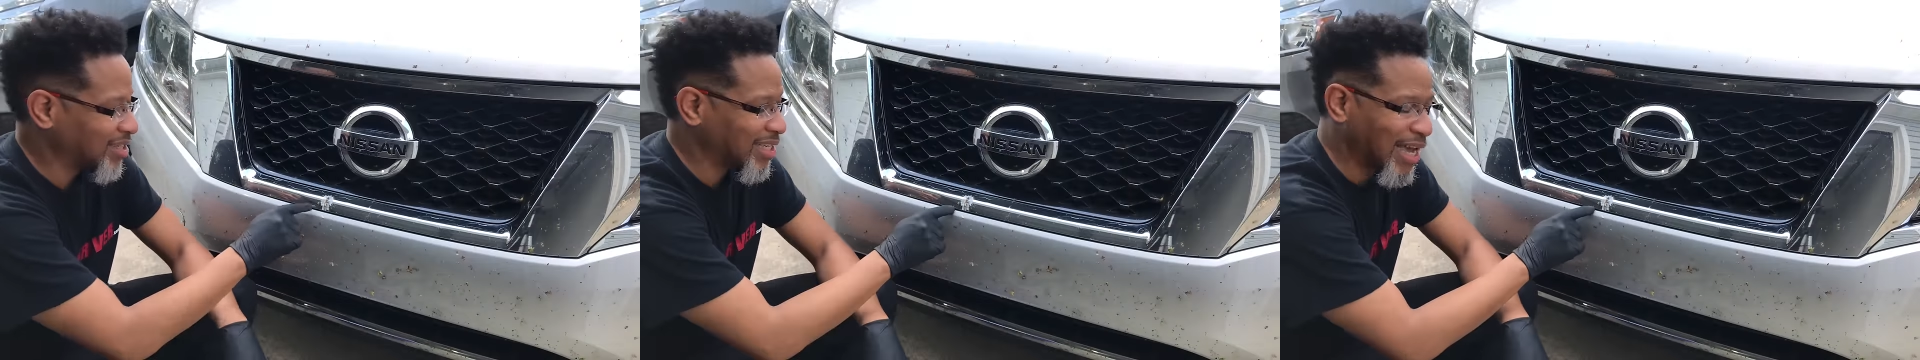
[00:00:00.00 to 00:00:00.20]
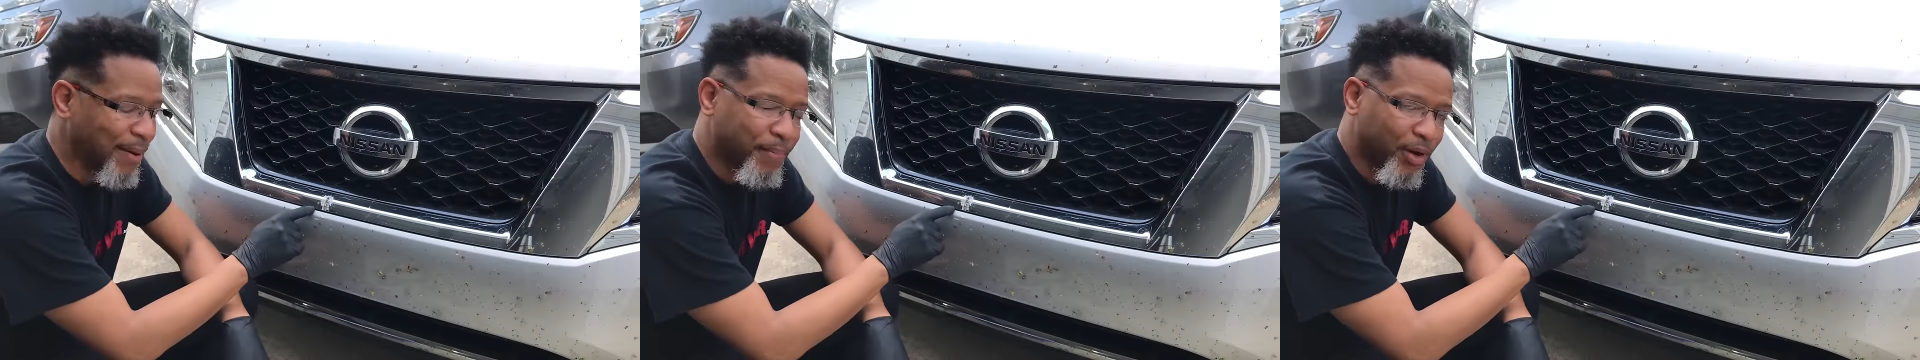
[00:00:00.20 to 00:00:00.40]
to
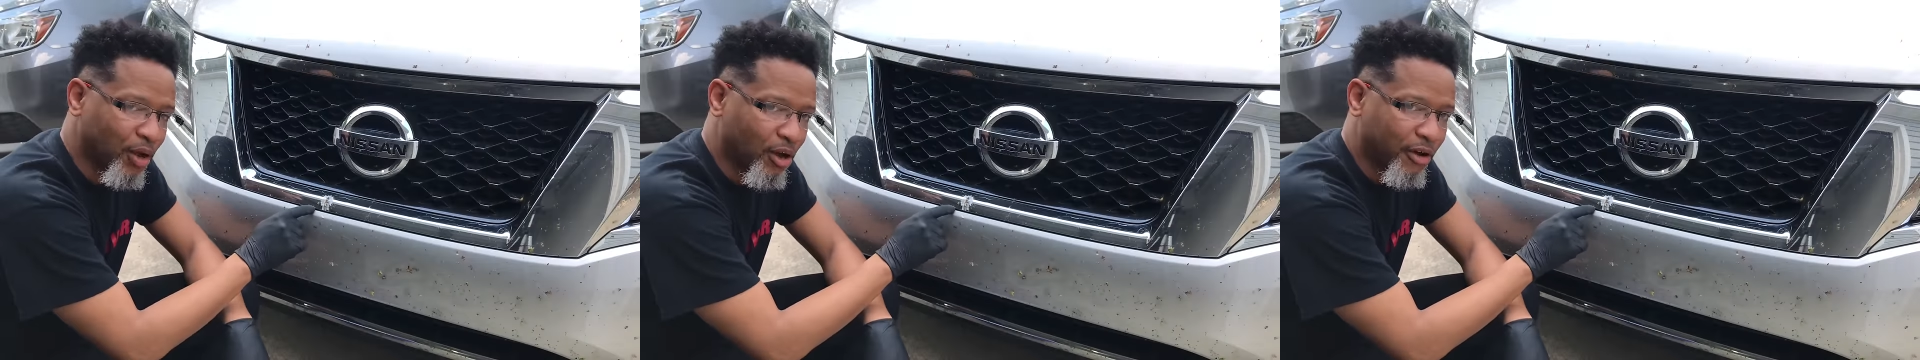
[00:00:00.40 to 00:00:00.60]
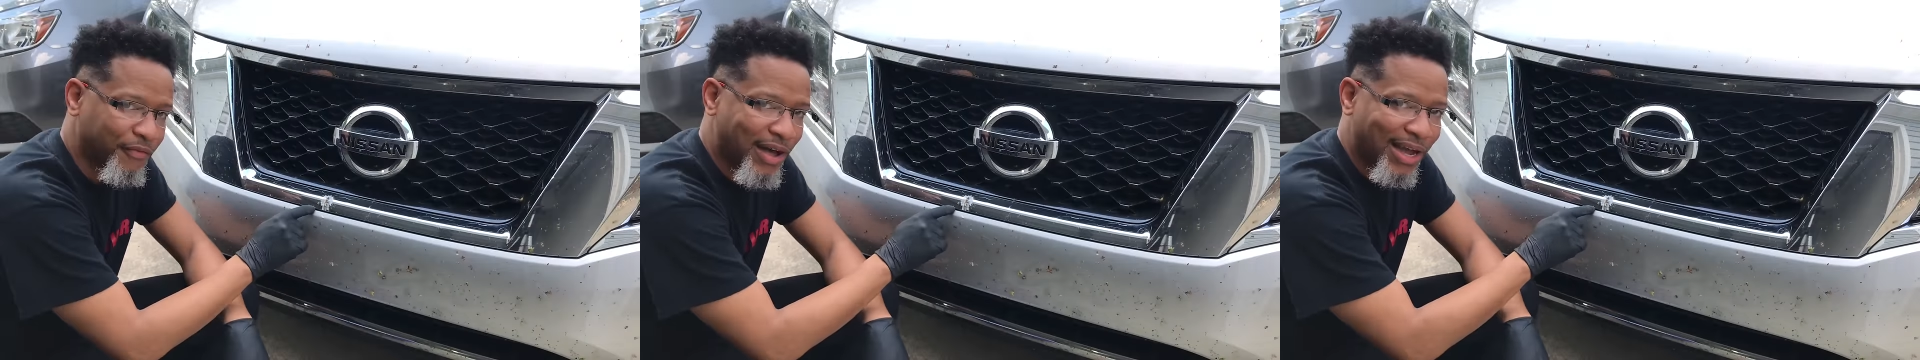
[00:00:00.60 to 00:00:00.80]
top it
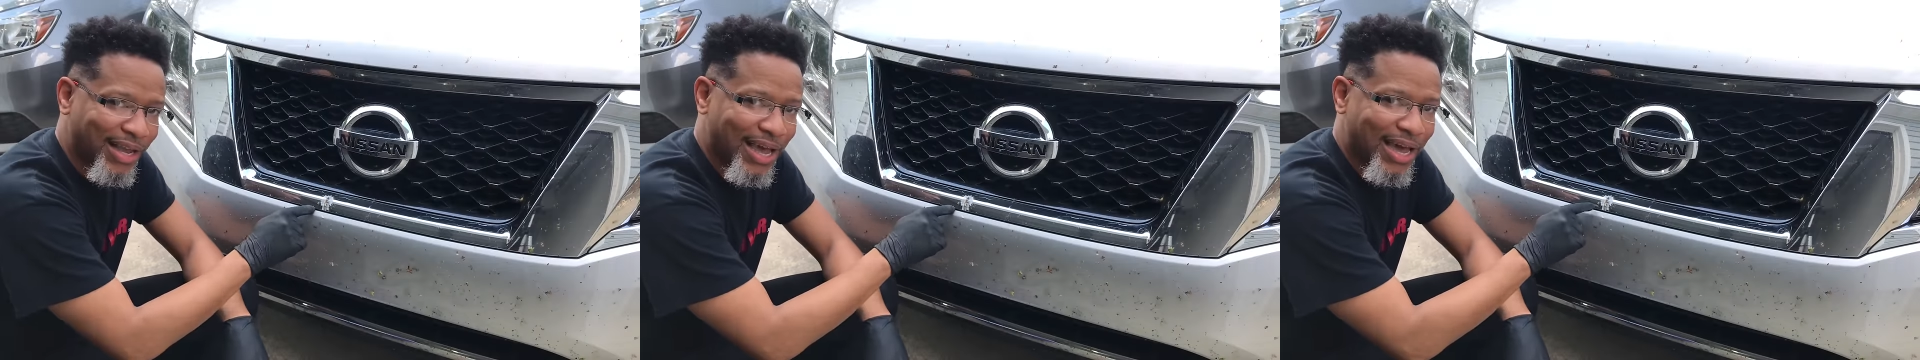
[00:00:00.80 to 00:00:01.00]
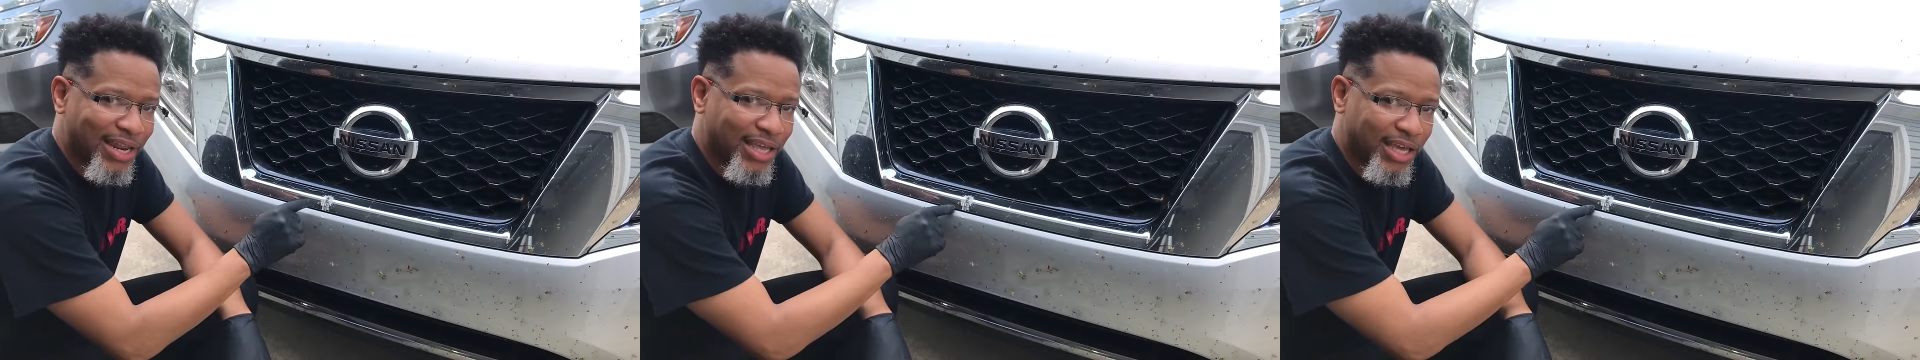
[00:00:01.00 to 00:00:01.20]
off, I
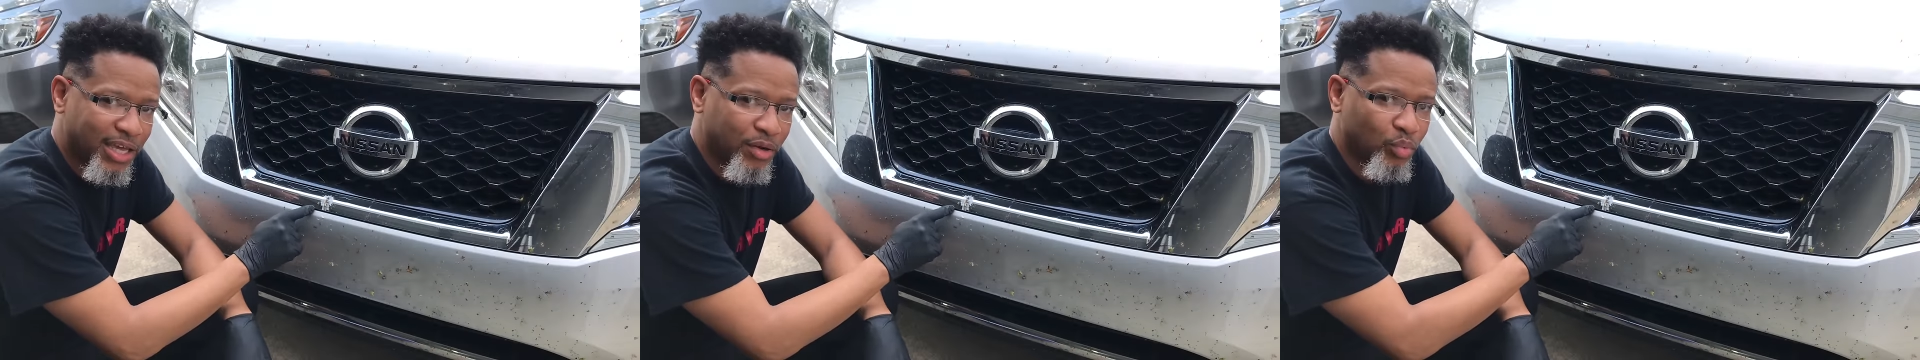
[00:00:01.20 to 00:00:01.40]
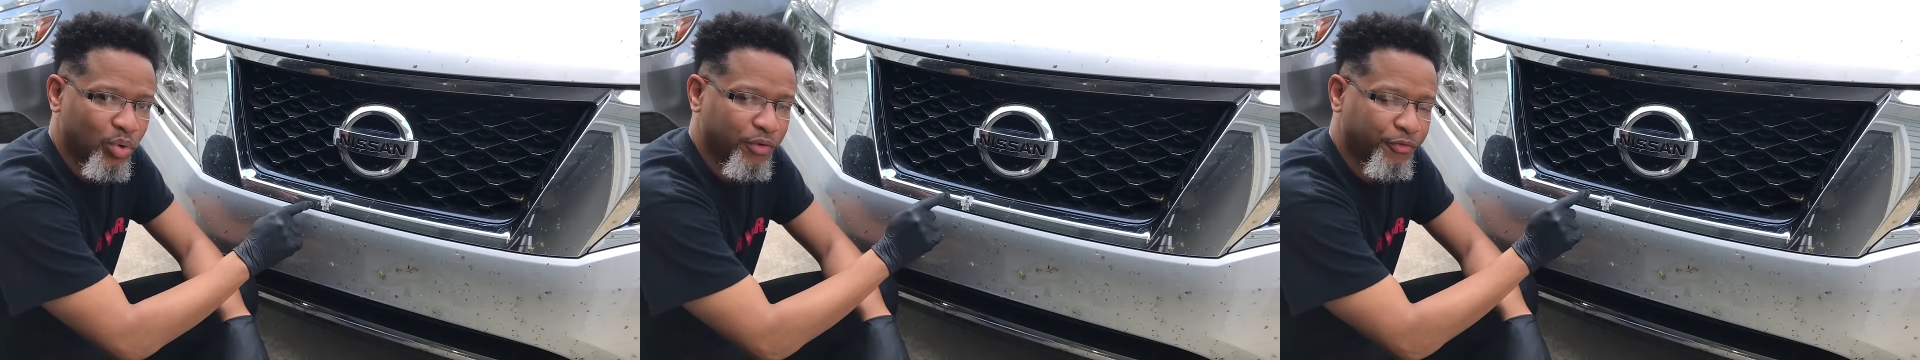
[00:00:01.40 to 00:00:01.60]
got
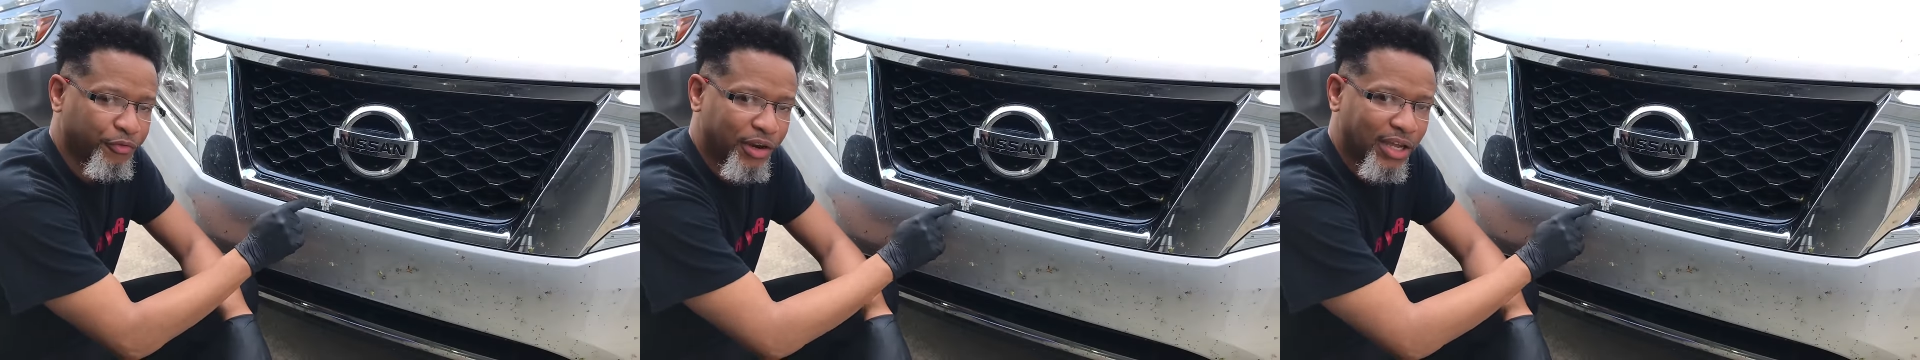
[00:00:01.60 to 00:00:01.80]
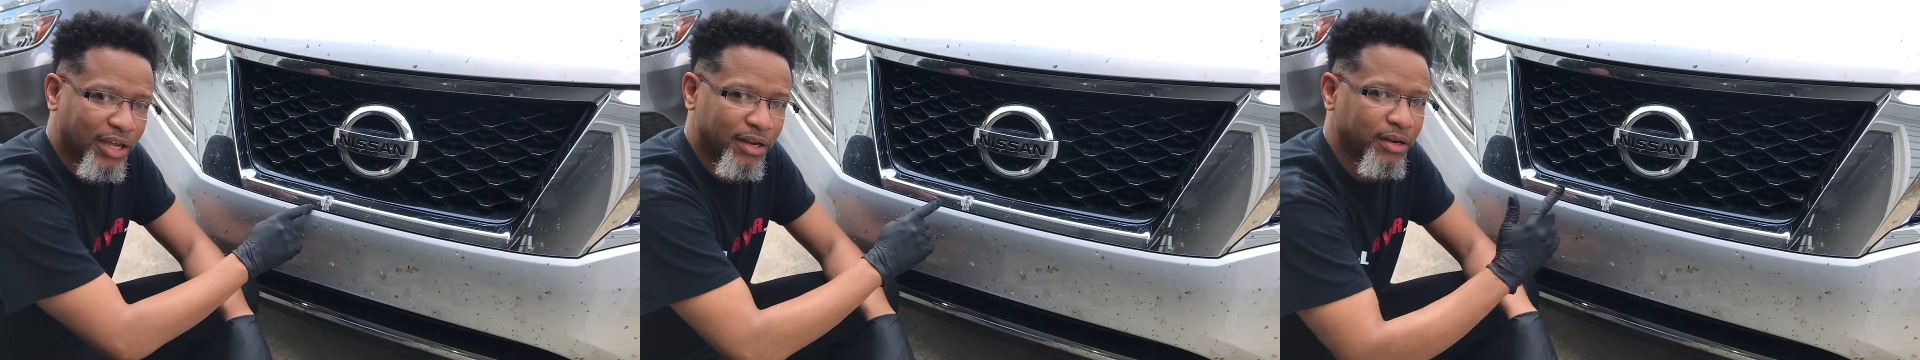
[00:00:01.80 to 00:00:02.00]
hit with
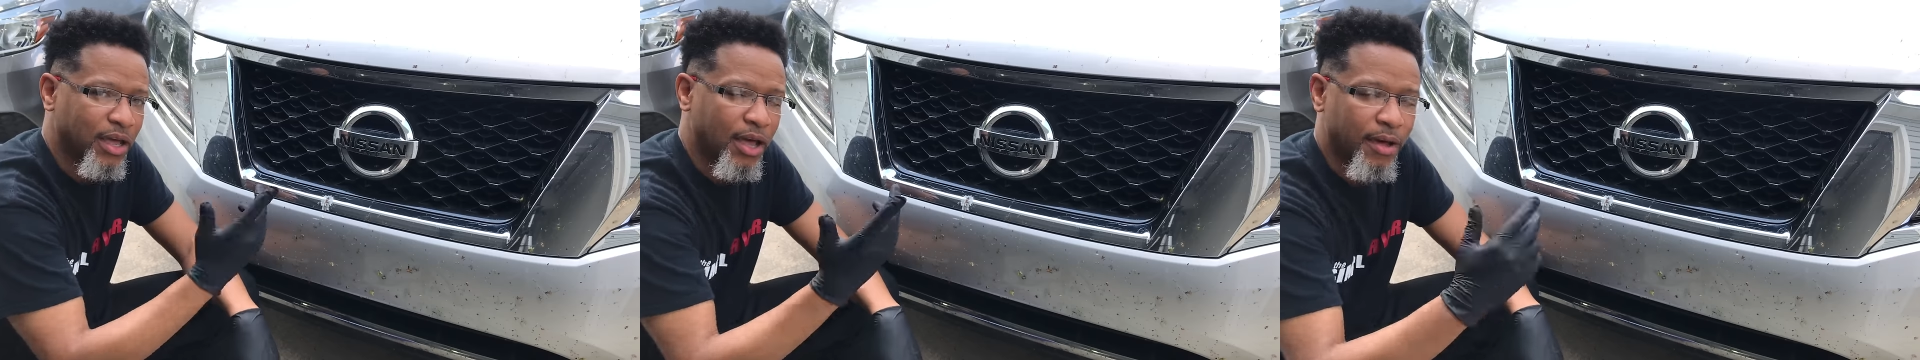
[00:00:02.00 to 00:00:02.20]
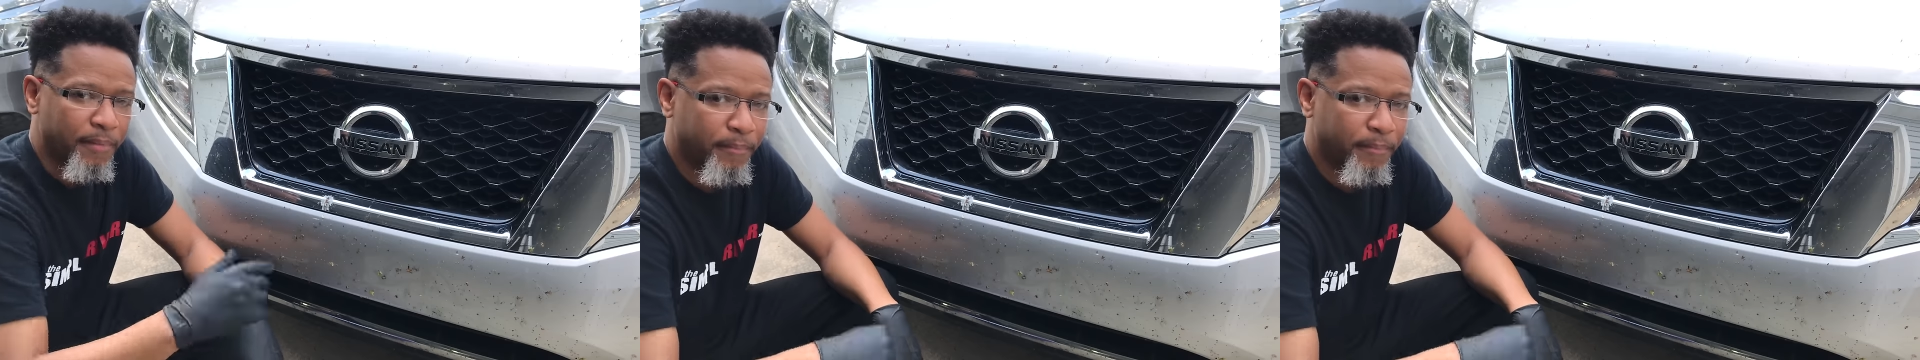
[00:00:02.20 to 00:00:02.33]
freaking